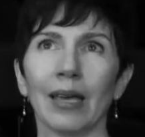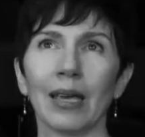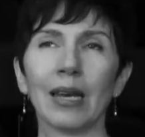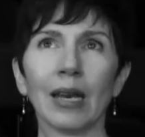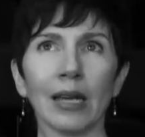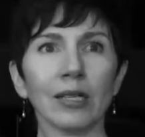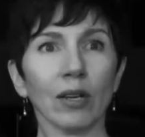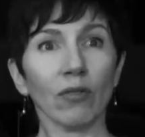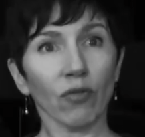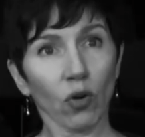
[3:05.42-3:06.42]
In
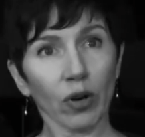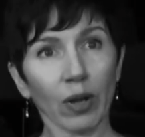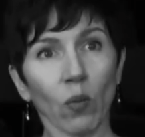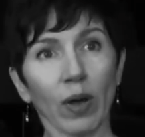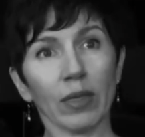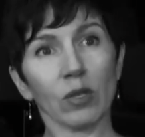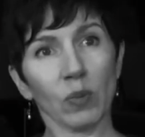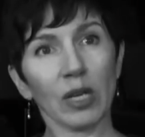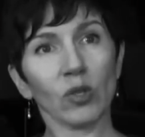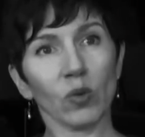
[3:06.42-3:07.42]
1940, when this
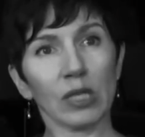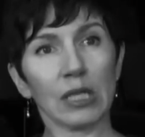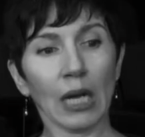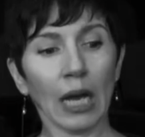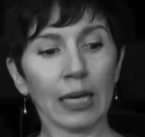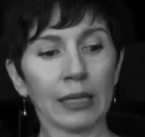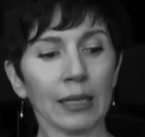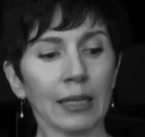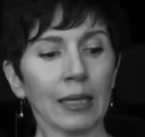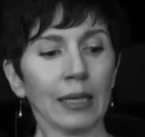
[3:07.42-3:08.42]
piece was done,
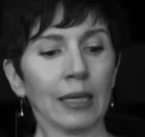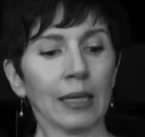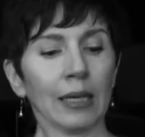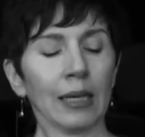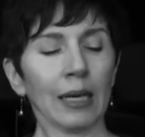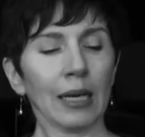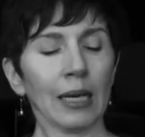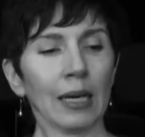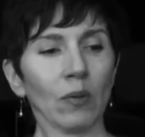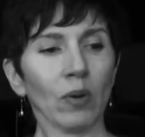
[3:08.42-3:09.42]

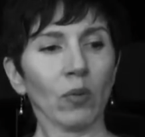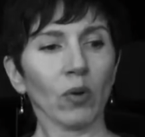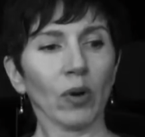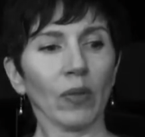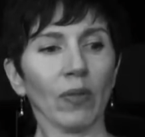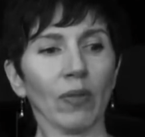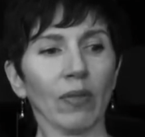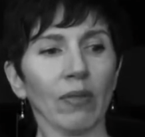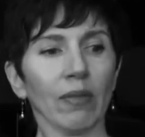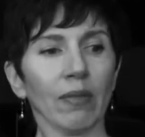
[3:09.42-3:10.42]
we were in
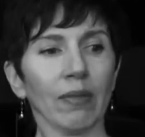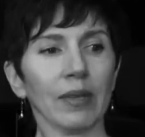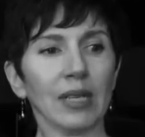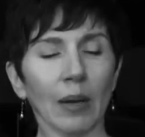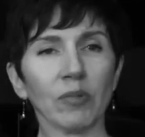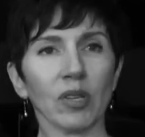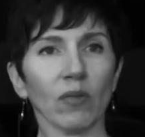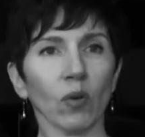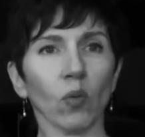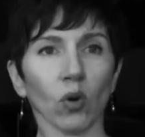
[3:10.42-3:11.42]
the depths of
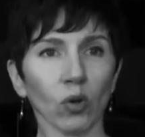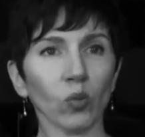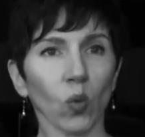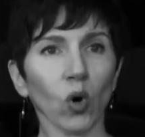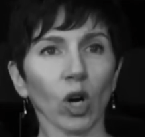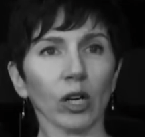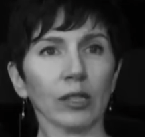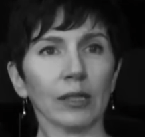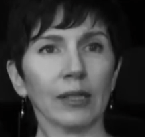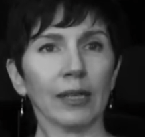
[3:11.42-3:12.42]
a world war,
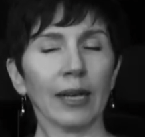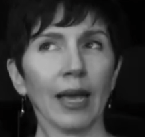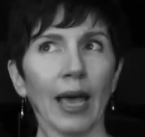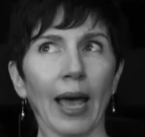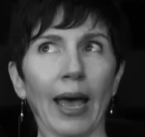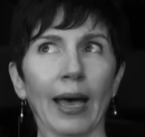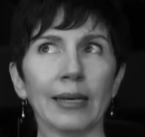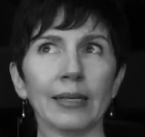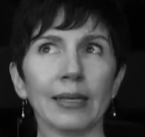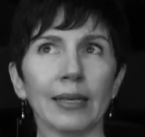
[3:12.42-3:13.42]

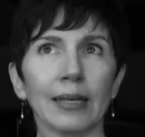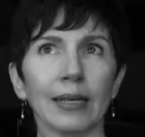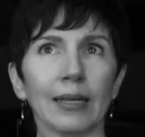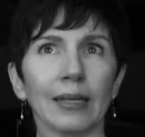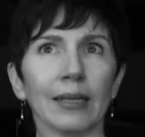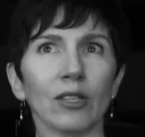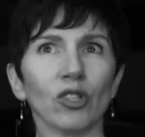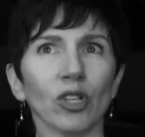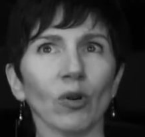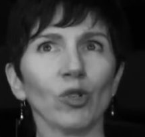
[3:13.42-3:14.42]
and the
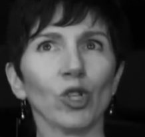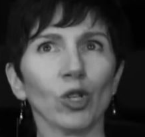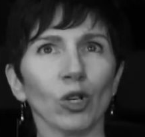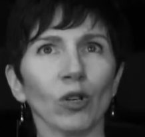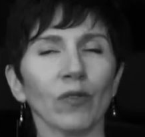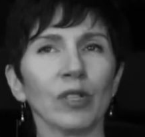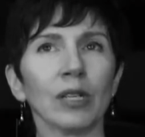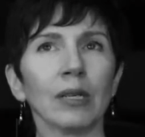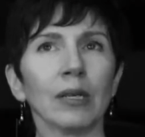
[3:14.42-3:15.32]
show served